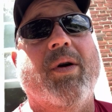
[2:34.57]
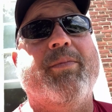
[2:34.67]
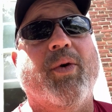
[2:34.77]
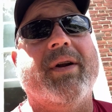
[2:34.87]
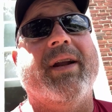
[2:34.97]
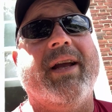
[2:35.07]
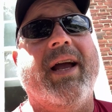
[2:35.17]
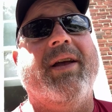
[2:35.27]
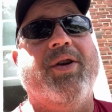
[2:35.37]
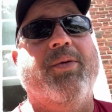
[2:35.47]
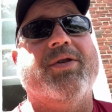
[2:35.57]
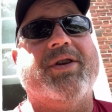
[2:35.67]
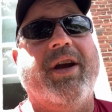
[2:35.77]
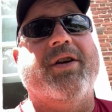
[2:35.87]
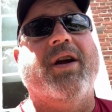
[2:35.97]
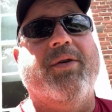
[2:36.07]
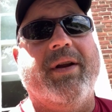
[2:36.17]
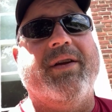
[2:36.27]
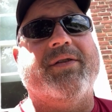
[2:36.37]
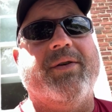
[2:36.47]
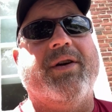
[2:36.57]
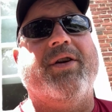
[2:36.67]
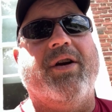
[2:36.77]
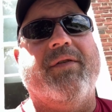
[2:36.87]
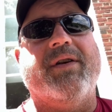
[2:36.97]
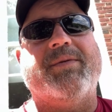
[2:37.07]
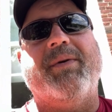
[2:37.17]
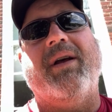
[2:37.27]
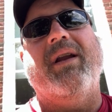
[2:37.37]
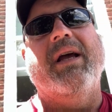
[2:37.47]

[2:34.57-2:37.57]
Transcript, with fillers: More importantly, you were scared going into it, nervous, but